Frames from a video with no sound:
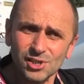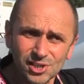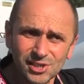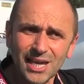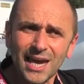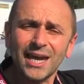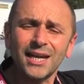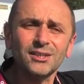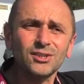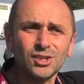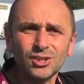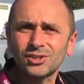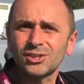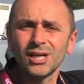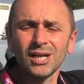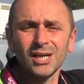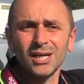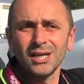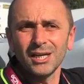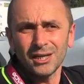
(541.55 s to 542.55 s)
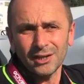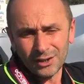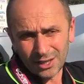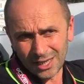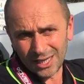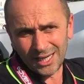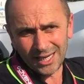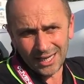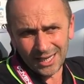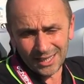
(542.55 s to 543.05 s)
is standard.
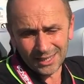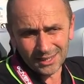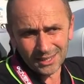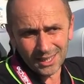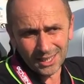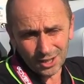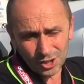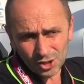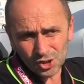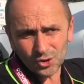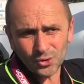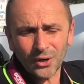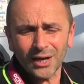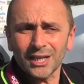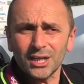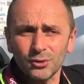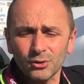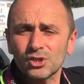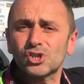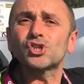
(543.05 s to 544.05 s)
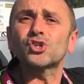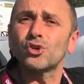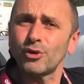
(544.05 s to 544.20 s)
In Australia it's